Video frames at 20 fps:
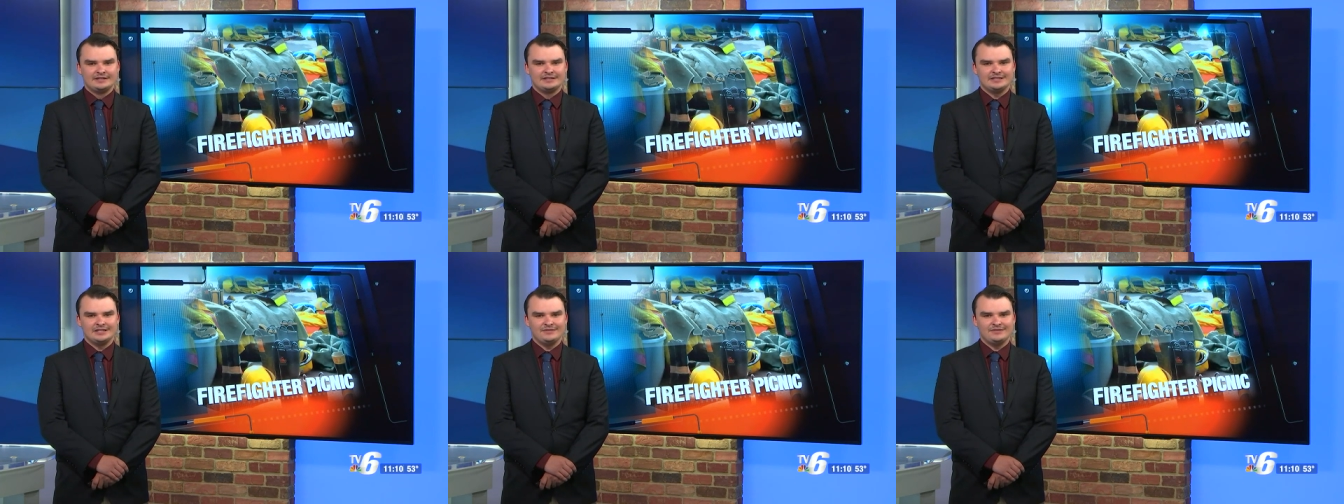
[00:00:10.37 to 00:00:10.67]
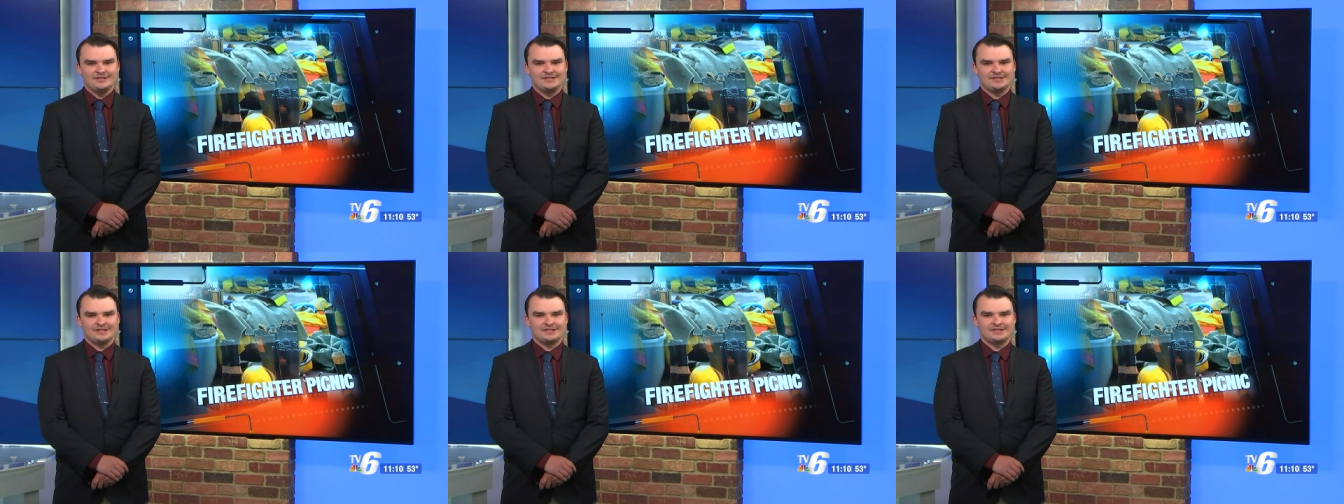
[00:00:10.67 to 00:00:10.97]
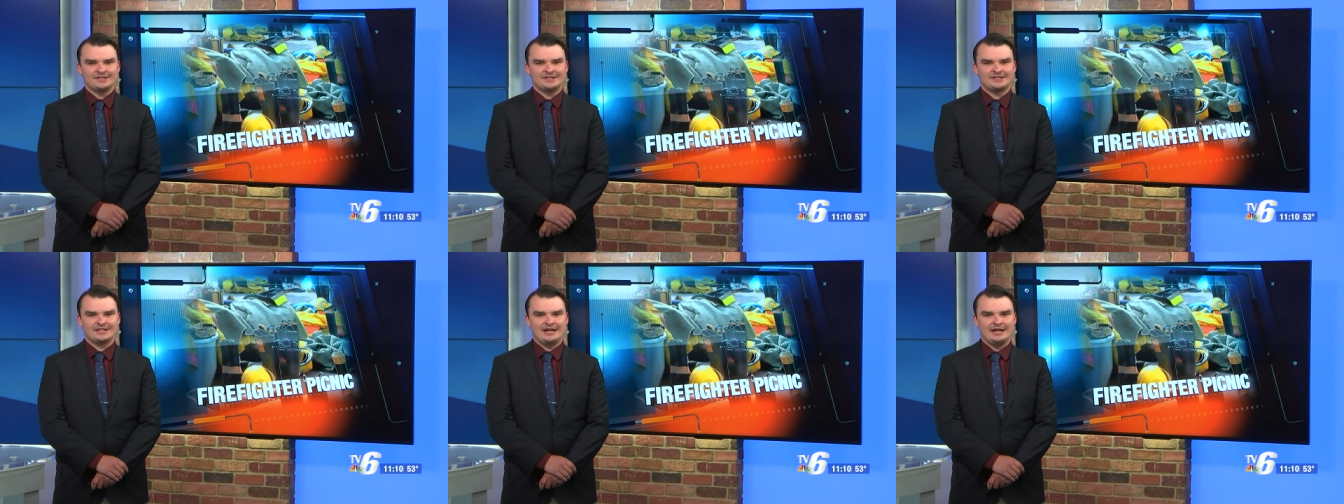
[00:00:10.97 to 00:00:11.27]

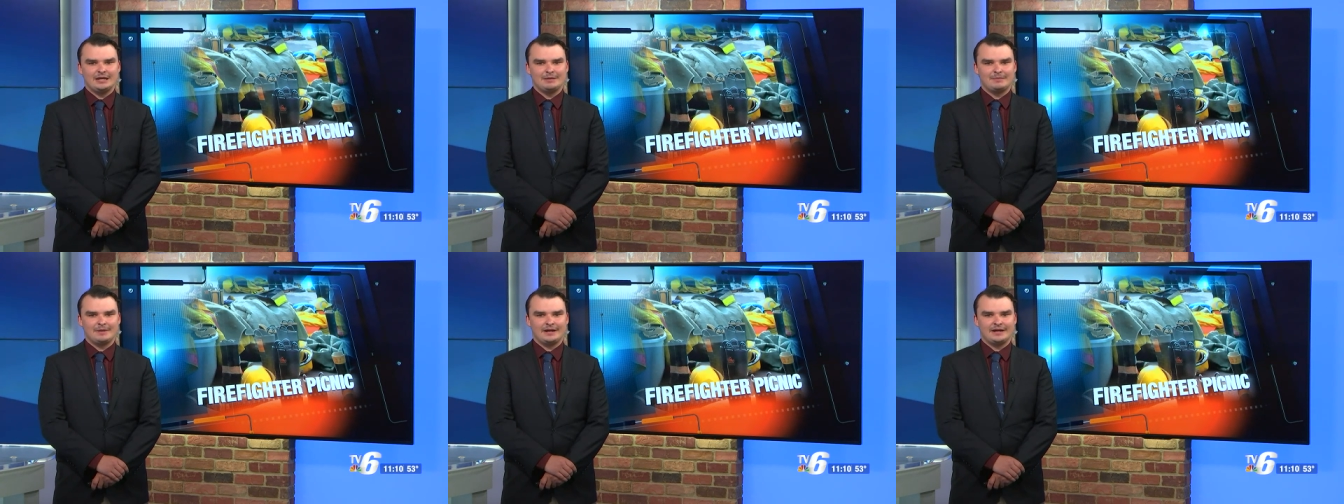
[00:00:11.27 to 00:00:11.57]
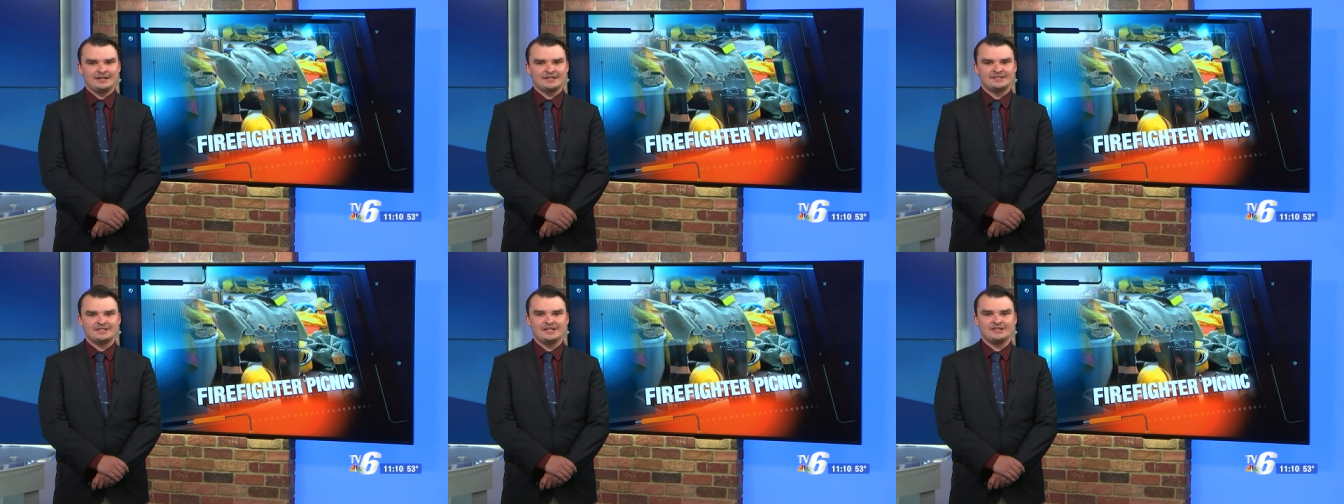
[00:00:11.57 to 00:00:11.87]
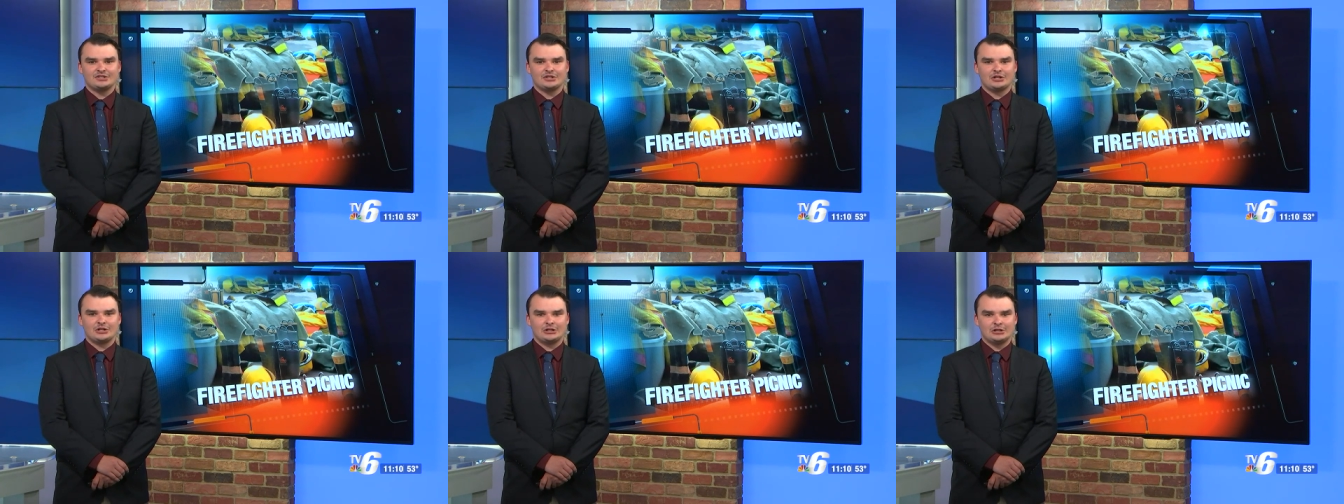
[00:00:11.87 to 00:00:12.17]
TV6's Kata Minus
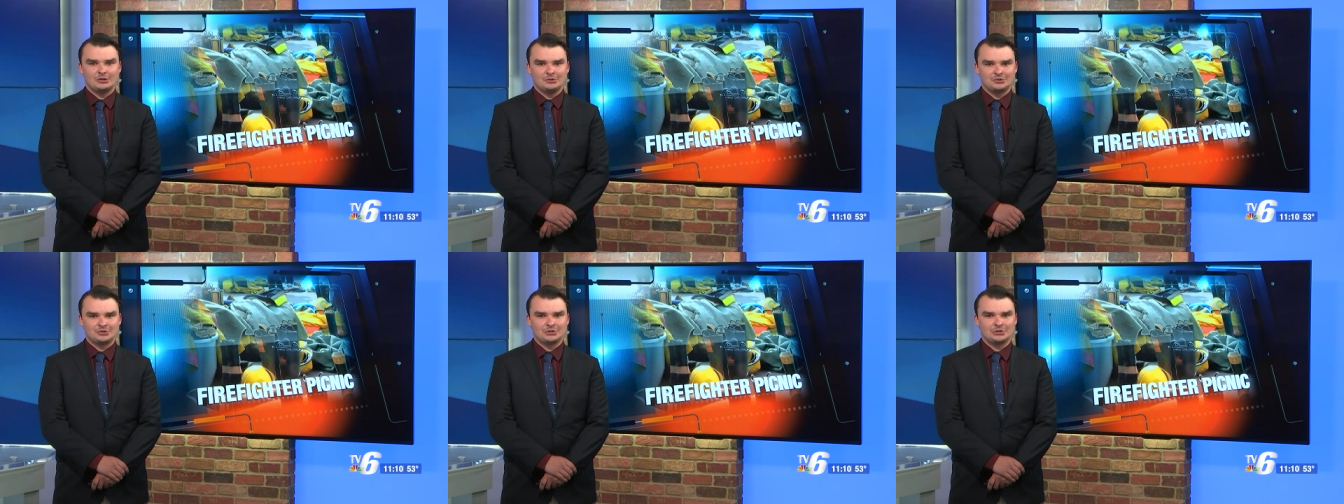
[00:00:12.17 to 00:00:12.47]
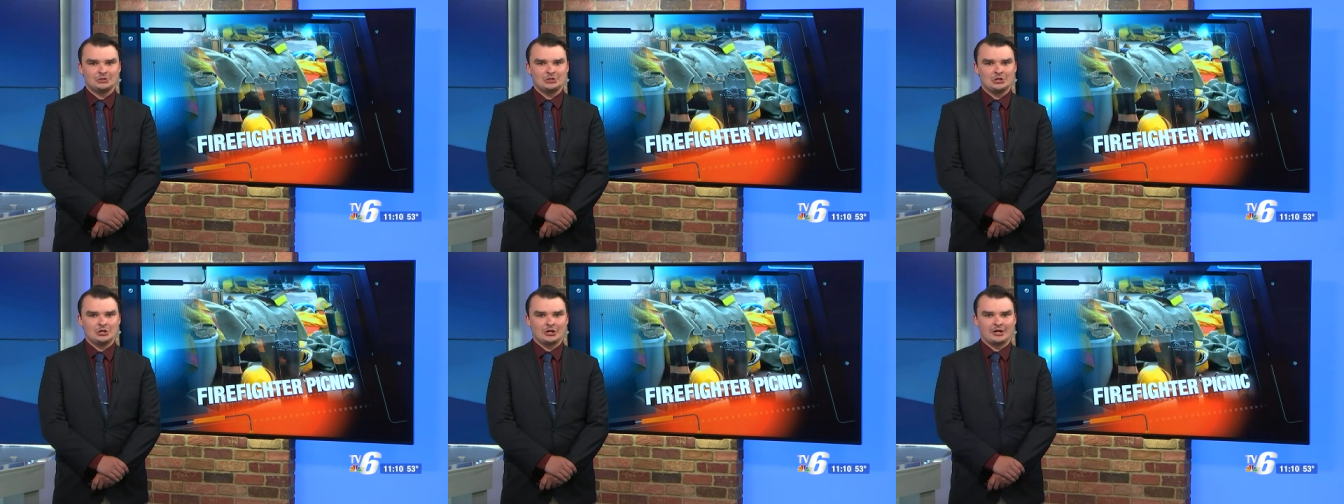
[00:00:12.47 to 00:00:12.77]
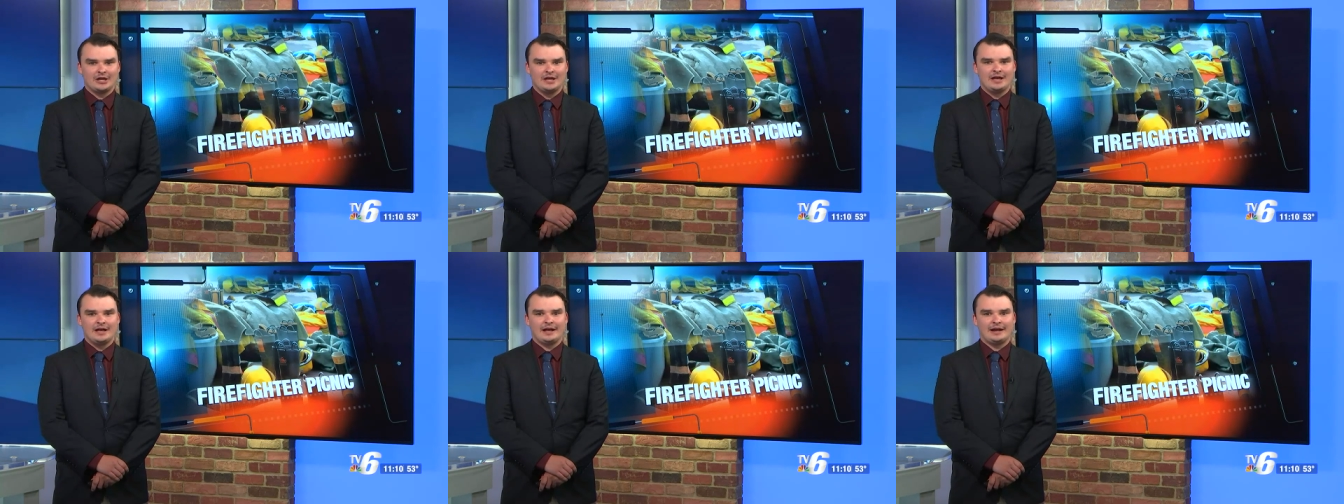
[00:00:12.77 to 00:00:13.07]
takes a closer look